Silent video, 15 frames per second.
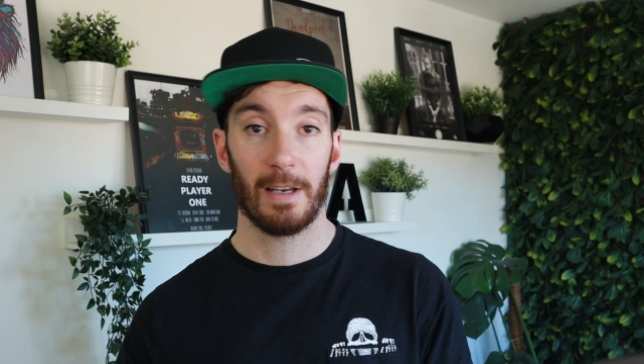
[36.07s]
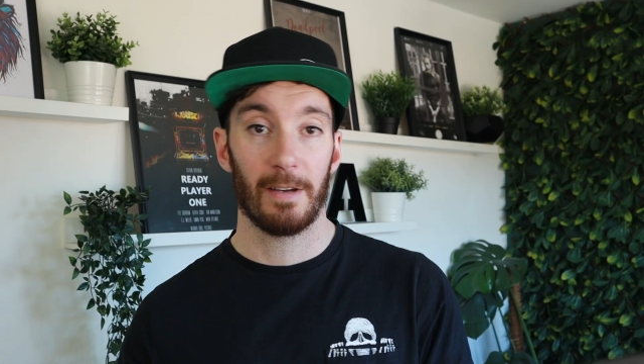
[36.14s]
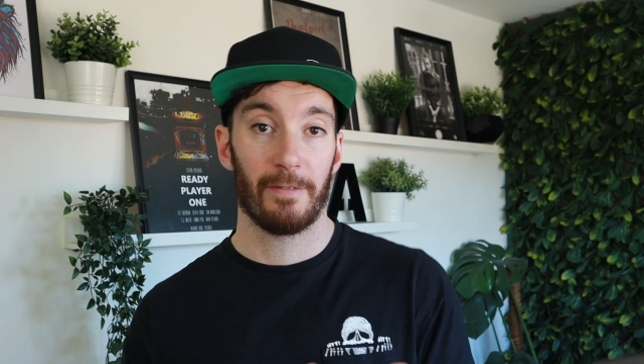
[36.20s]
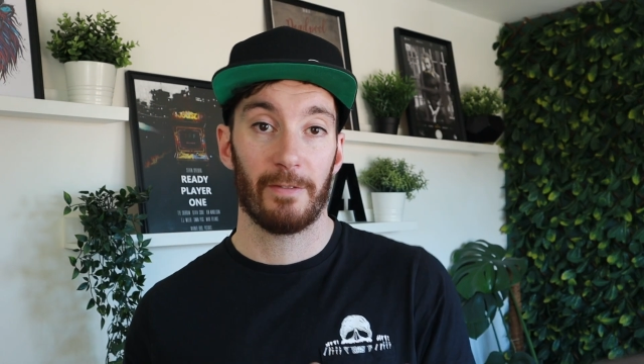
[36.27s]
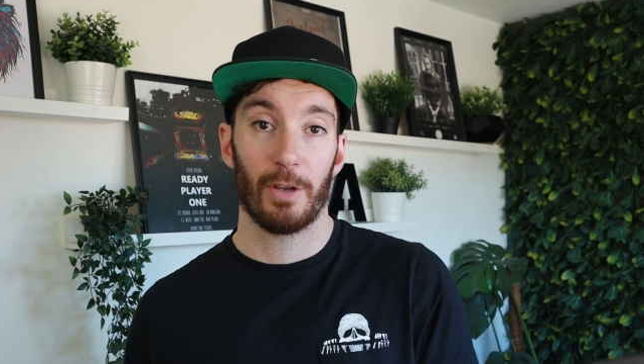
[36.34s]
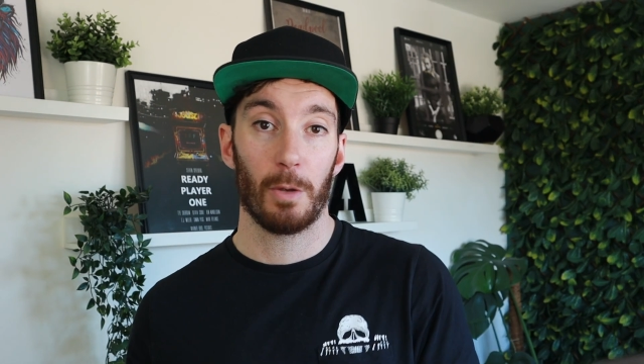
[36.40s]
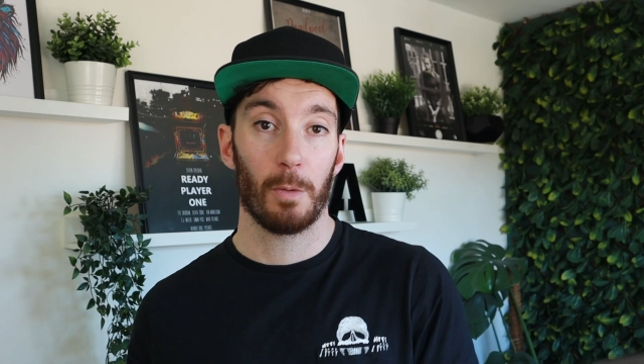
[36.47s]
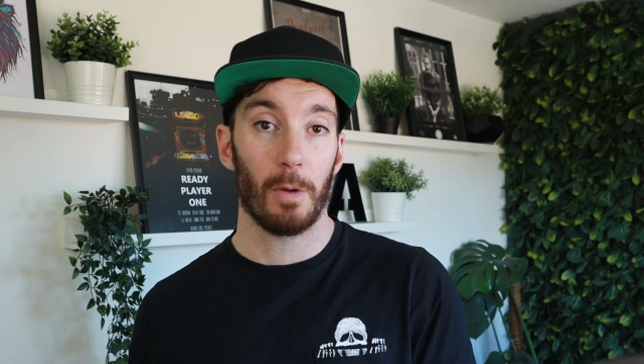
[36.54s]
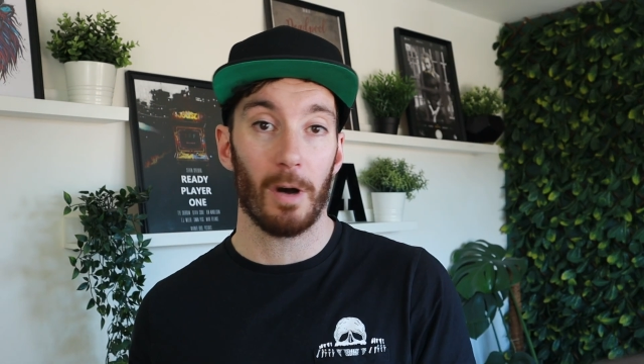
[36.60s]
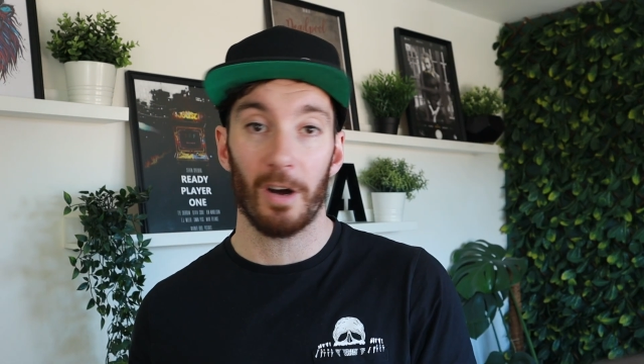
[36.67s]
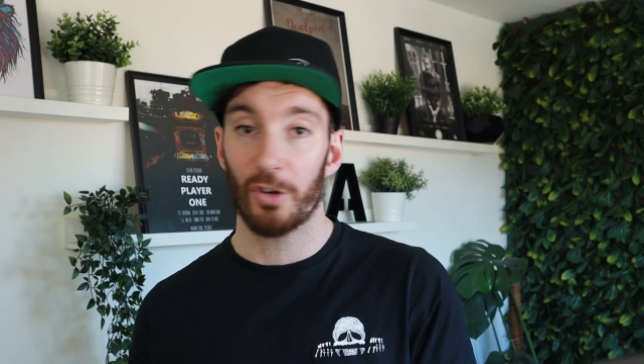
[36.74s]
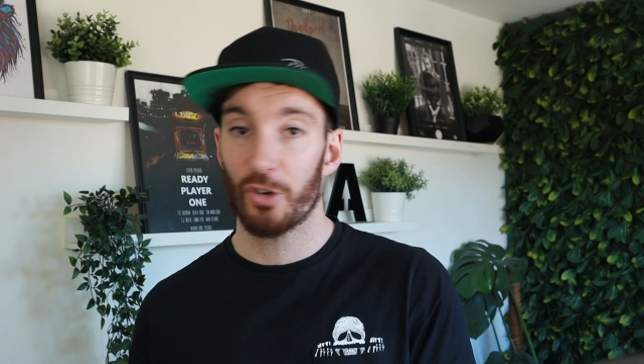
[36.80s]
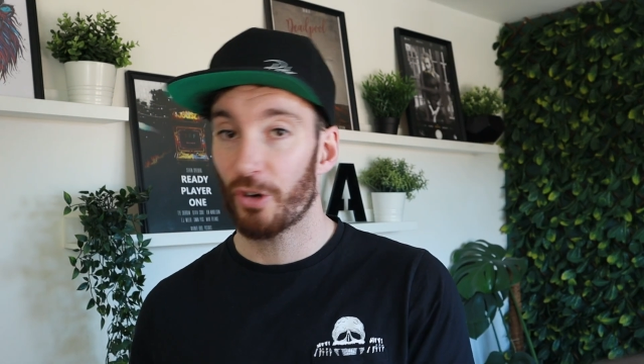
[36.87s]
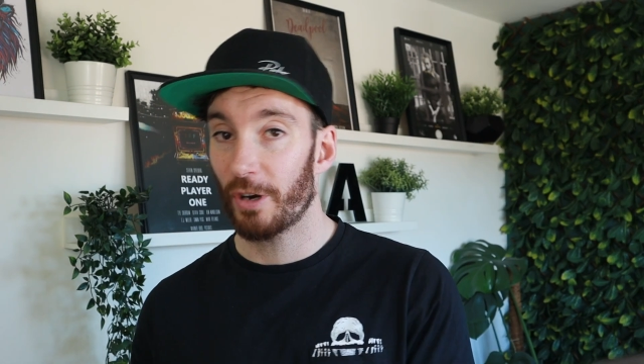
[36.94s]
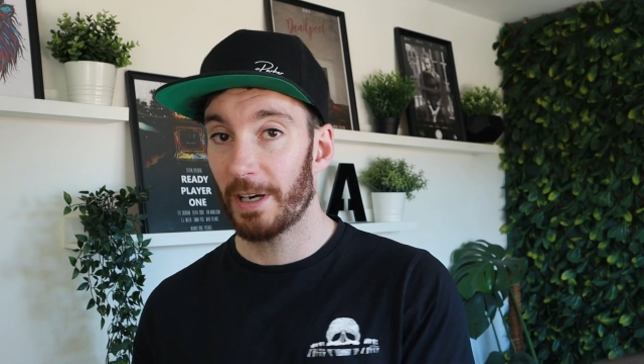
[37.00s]
if you
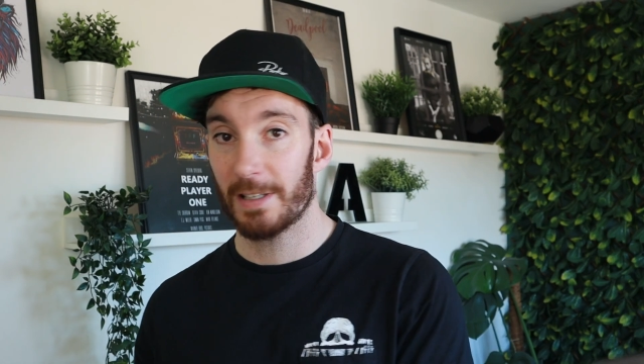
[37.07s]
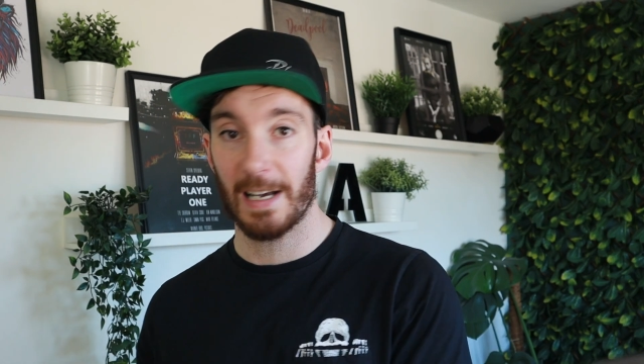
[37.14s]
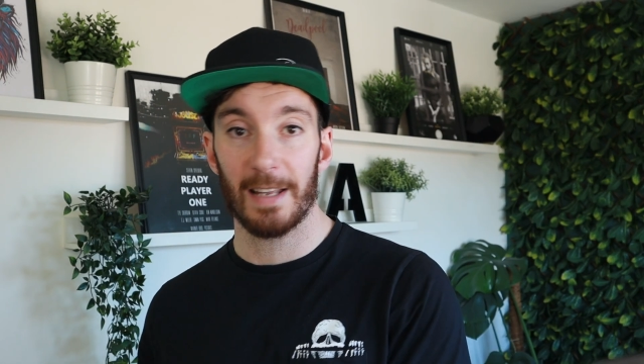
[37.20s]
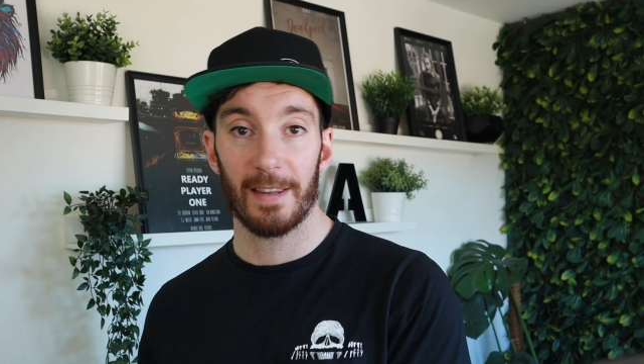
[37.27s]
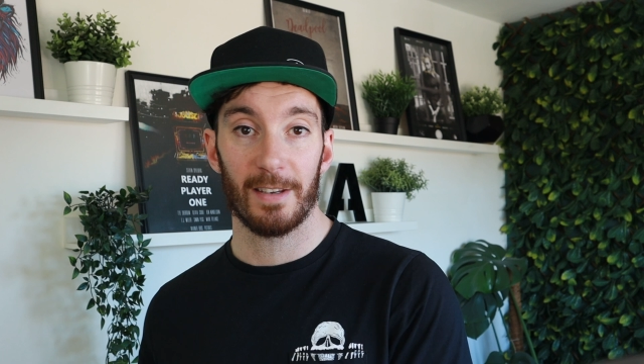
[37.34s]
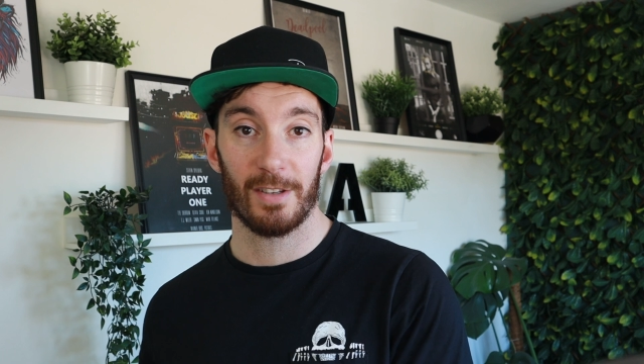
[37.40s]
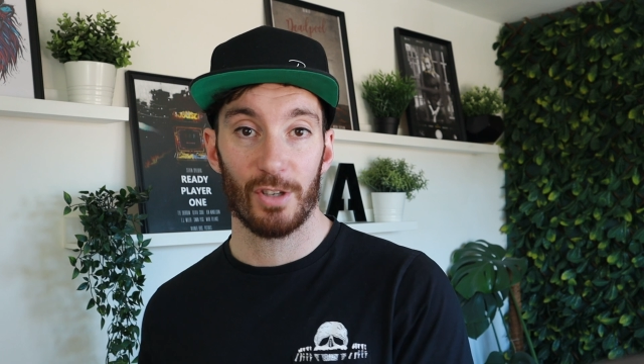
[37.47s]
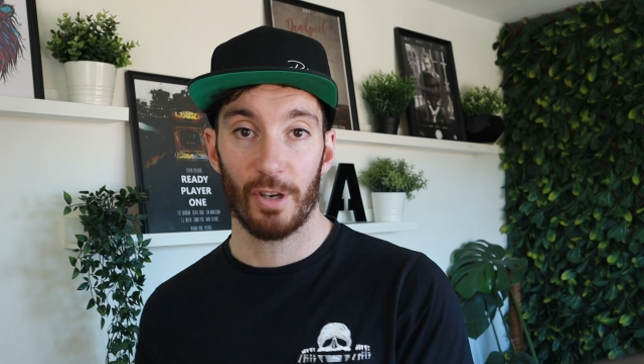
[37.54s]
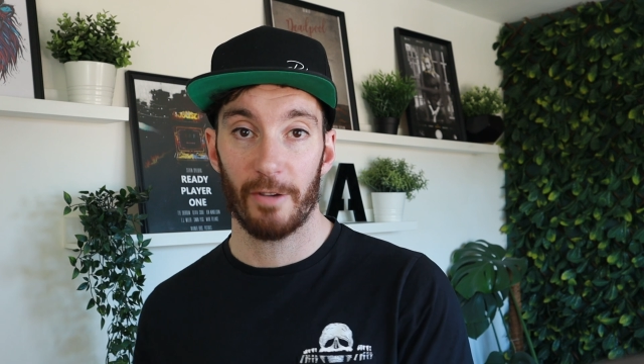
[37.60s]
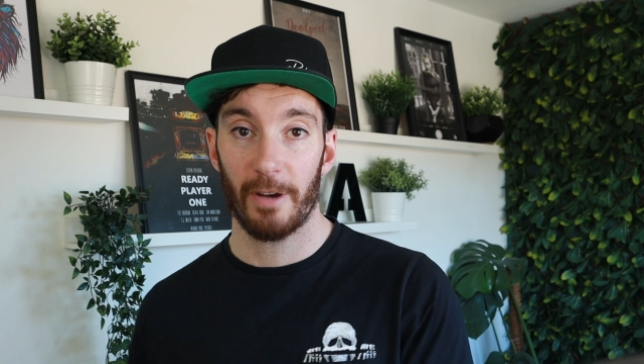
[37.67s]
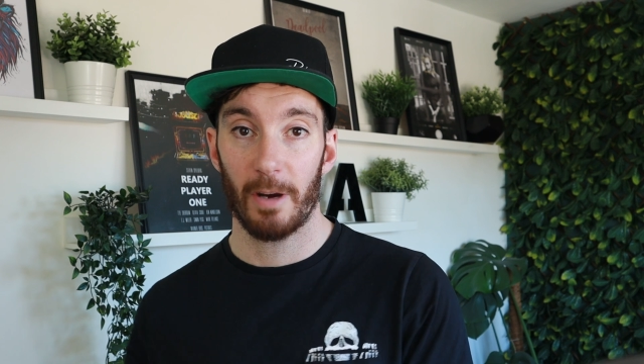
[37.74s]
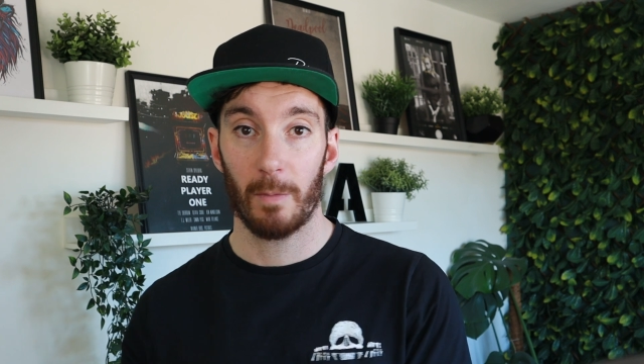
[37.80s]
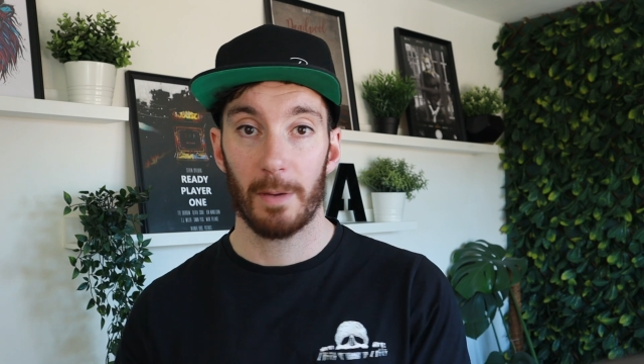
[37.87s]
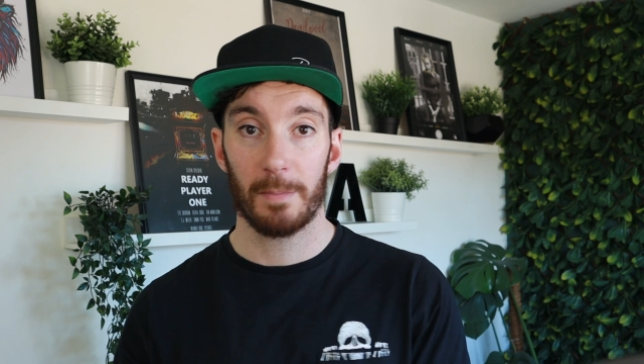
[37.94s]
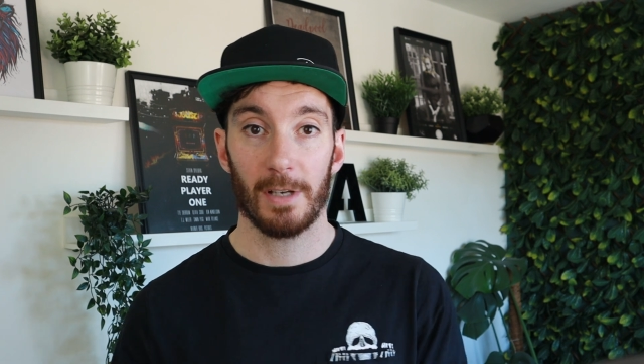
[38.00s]
are trying to add this to your
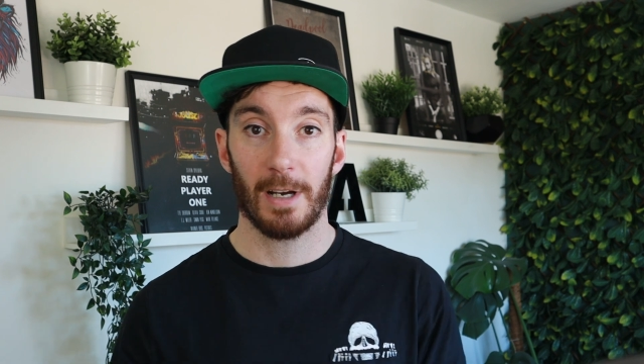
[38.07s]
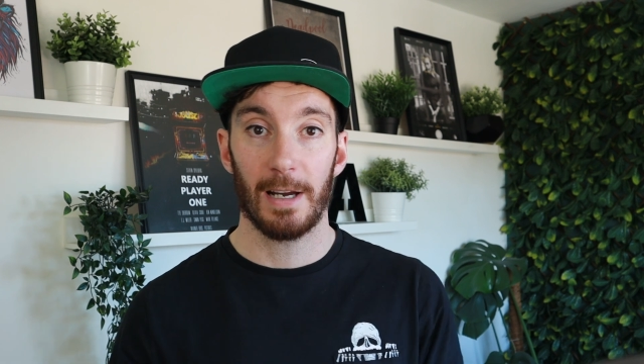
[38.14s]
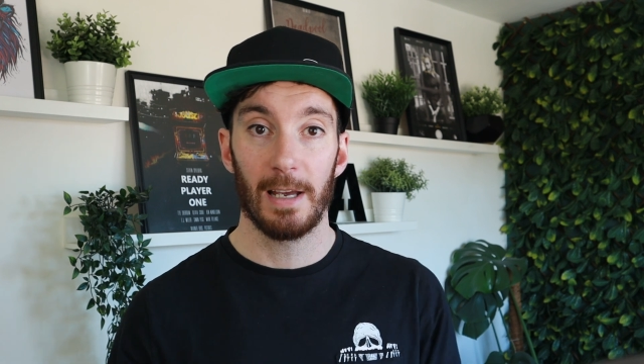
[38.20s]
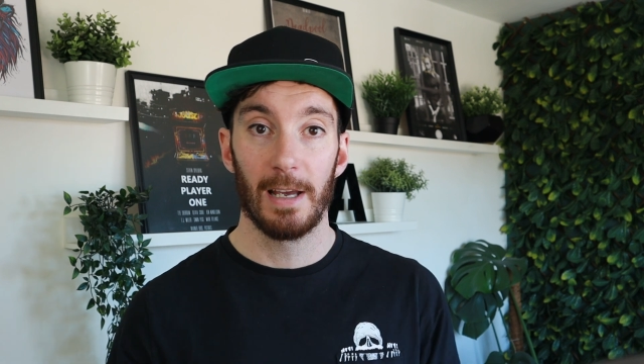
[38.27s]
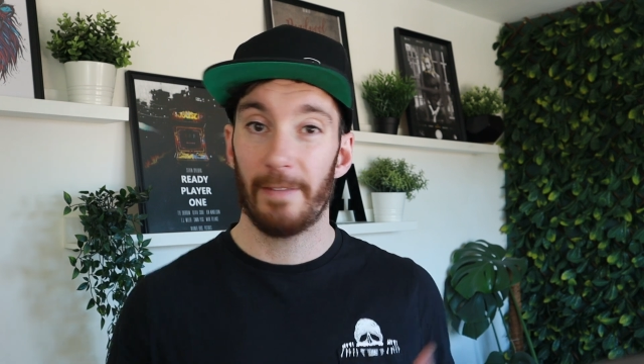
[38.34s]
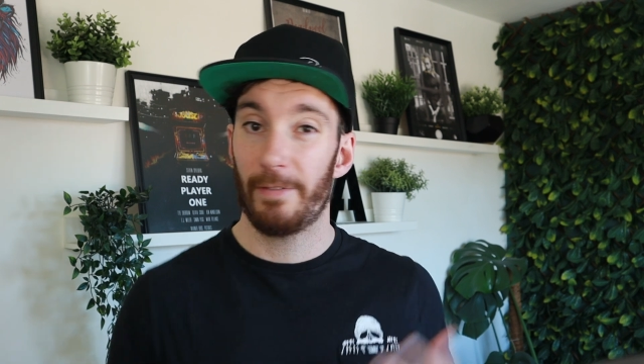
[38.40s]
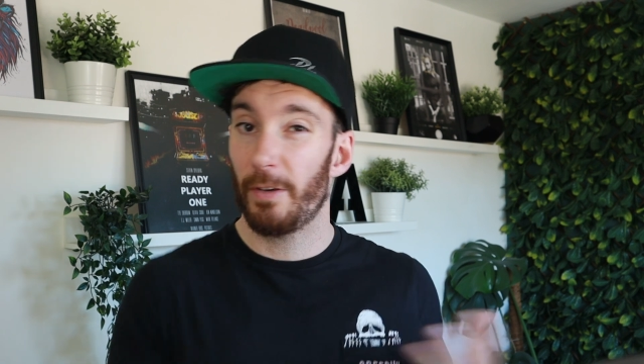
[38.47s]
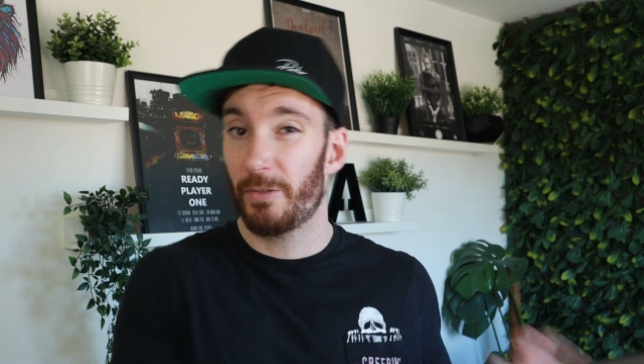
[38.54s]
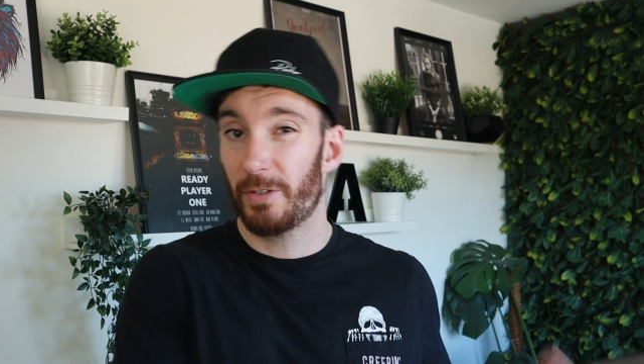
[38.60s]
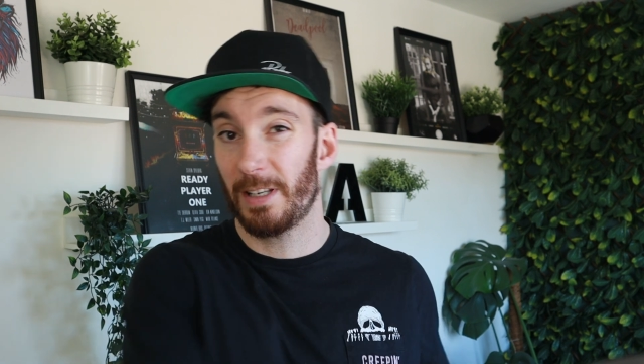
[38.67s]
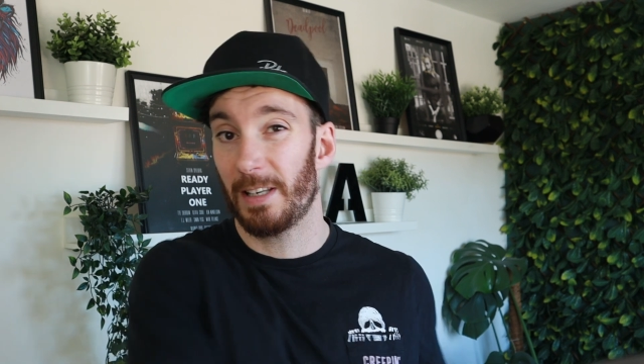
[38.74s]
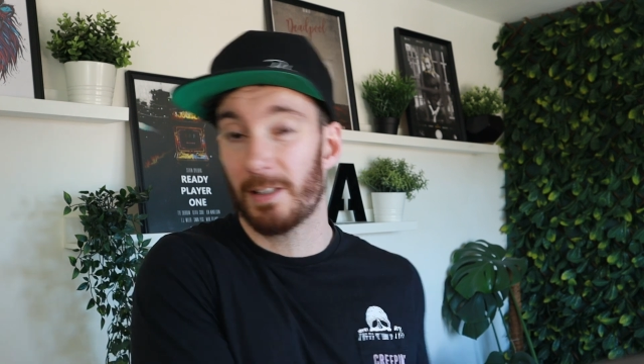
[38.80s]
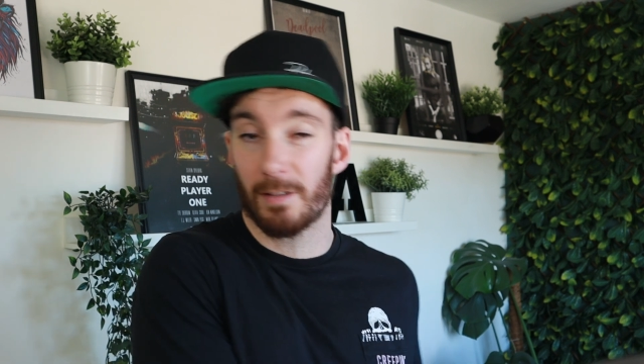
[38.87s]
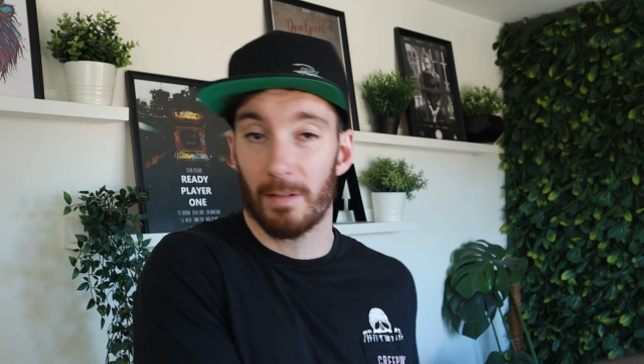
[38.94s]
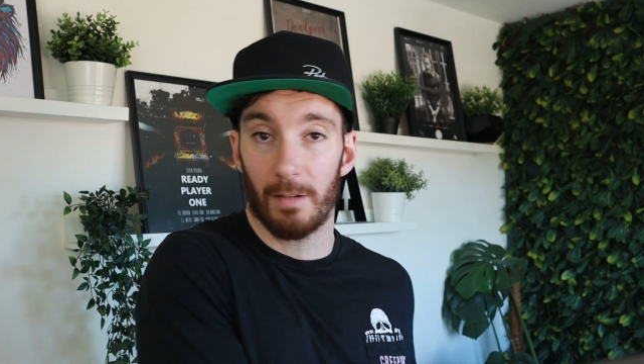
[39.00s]
own website. If you've seen
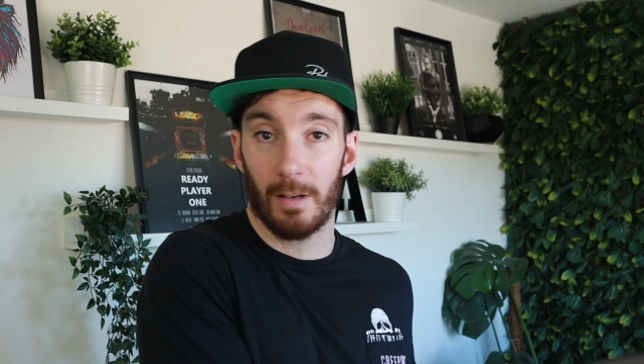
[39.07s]
this